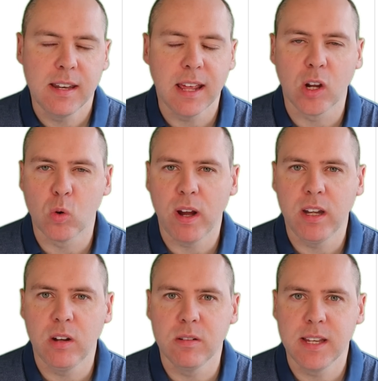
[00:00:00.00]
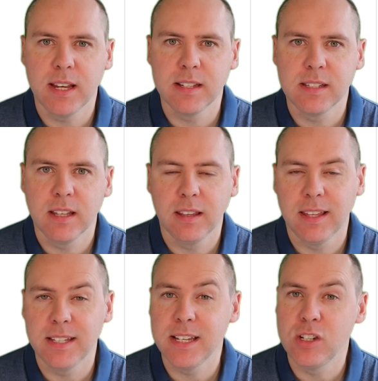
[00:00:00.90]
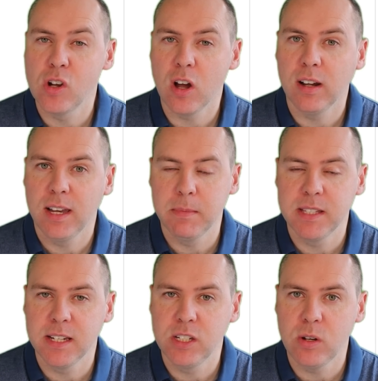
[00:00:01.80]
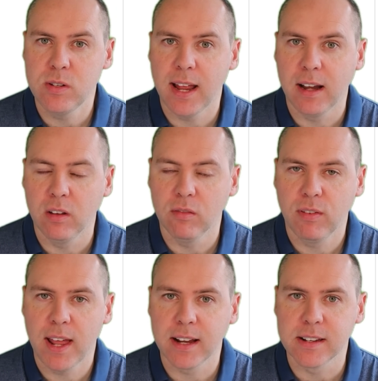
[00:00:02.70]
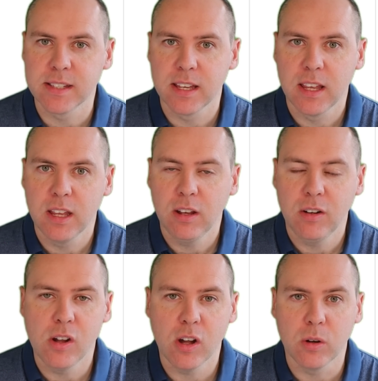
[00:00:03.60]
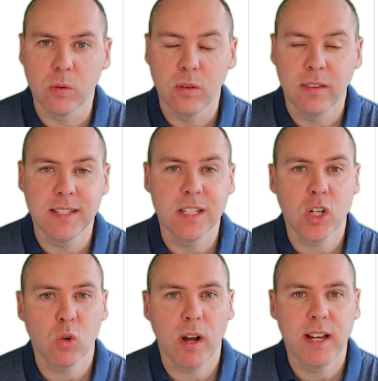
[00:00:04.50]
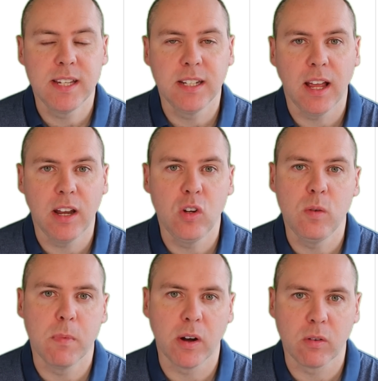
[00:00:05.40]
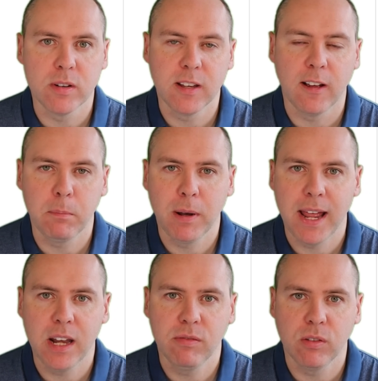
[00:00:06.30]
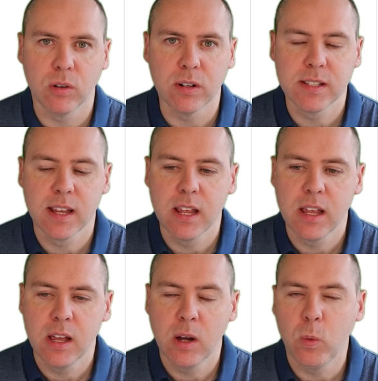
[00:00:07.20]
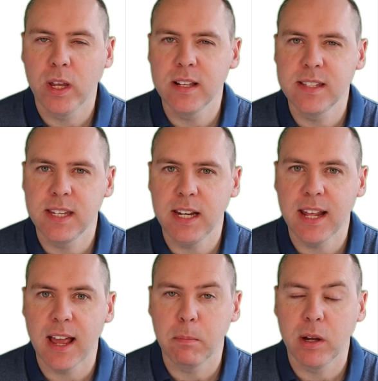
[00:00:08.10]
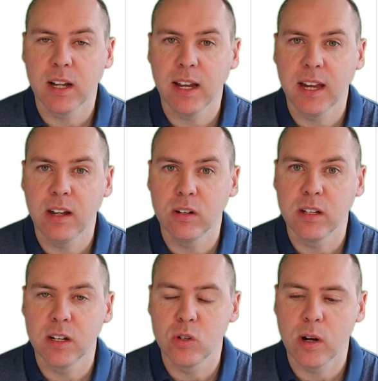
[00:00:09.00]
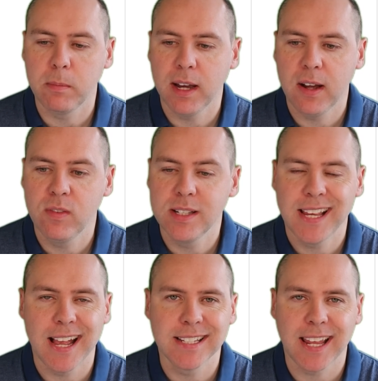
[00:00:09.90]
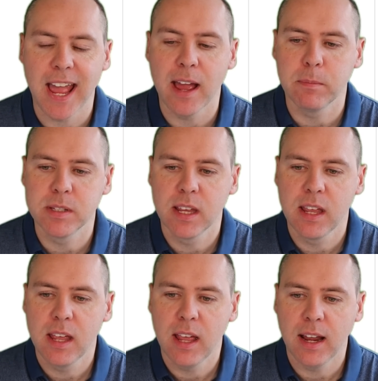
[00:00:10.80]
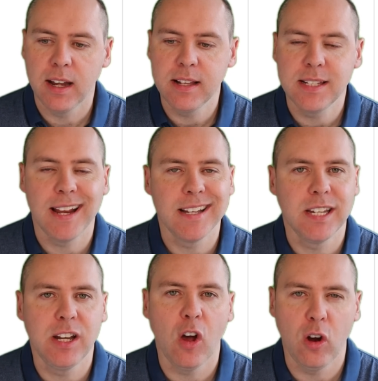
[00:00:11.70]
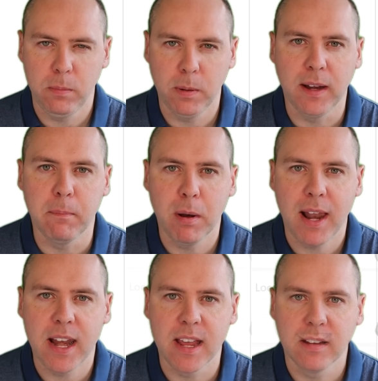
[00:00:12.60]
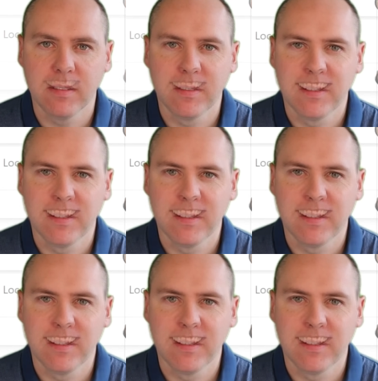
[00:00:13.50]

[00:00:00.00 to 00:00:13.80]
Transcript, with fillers: Now the great news is this is not limited to using Outlook flags. No, this has created a new Microsoft Planner for us. We can see that by clicking under the drop down for Task Apps and then selecting Open in Planner.